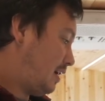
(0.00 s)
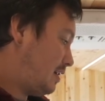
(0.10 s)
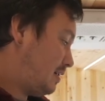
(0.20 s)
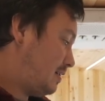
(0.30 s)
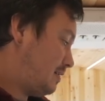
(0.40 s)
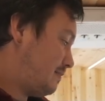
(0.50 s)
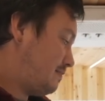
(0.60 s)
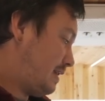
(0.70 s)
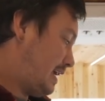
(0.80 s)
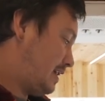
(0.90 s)

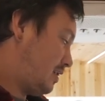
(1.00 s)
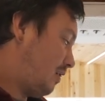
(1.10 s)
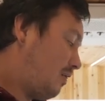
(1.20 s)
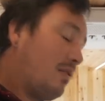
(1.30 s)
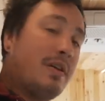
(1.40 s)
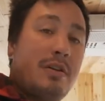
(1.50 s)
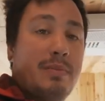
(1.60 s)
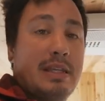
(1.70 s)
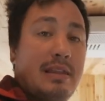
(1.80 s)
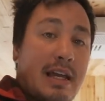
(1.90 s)
um, and all that'll
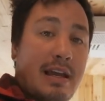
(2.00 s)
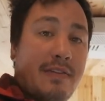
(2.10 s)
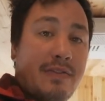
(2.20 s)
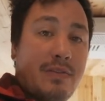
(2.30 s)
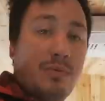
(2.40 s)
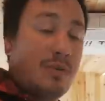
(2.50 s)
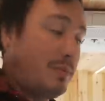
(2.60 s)
be left will